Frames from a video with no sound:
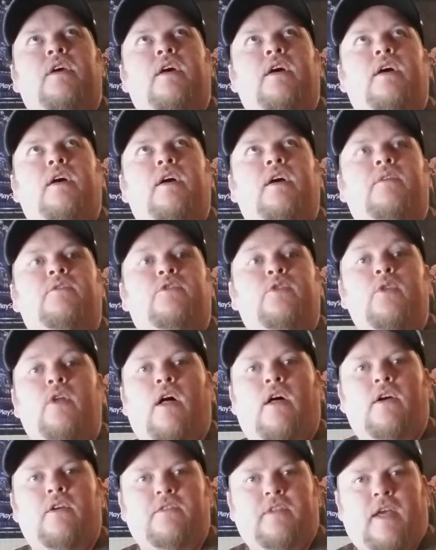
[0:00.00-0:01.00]

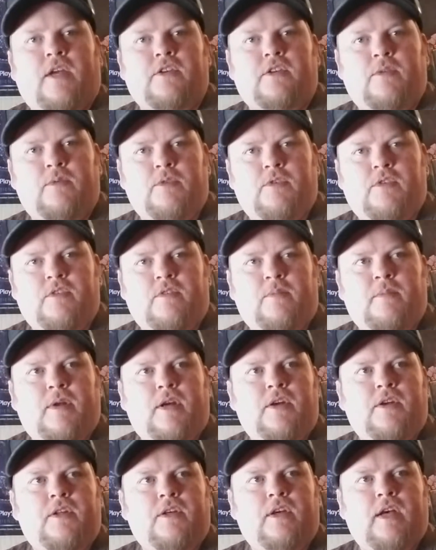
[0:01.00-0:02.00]
$2 actually, which is an even better deal.